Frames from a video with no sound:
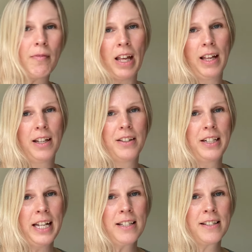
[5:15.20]
The
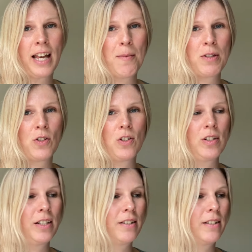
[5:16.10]
next
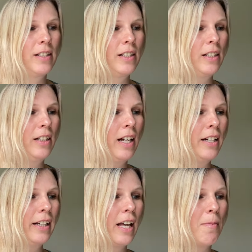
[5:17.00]
camisole is the
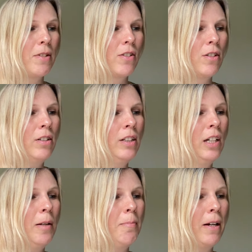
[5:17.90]
Ilana camisole
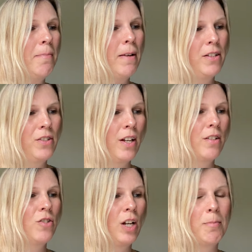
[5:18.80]
by Masha
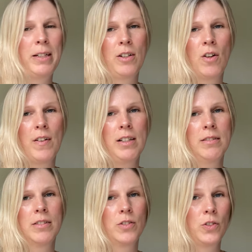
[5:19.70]
Shablikova.
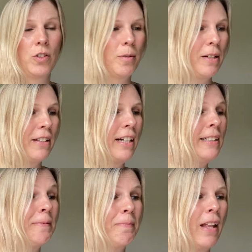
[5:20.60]
Sorry about that.
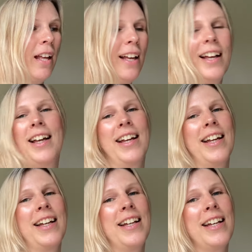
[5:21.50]

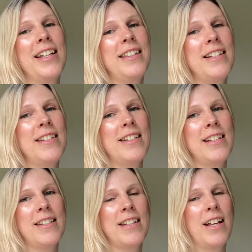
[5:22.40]
And this
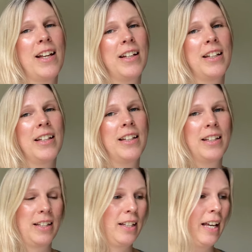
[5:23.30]
is a
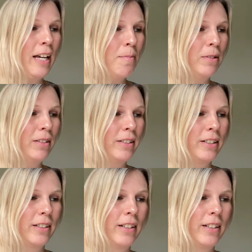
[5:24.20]
cabled